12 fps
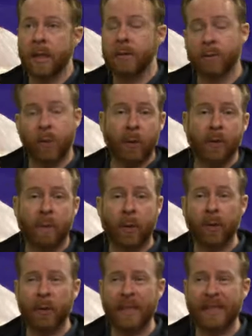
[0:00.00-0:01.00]
The
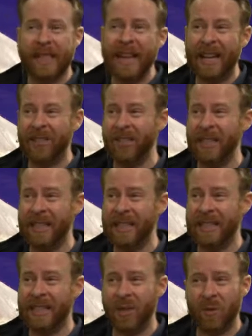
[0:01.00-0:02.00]
roly-polies, they actually
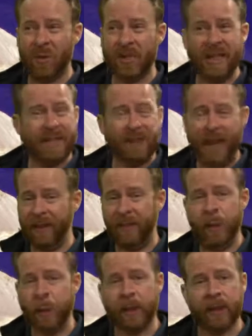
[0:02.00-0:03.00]
don't live
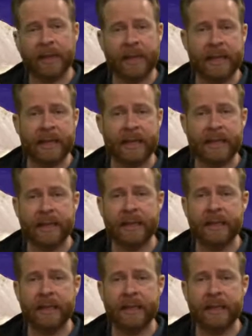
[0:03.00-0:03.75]
everywhere on land.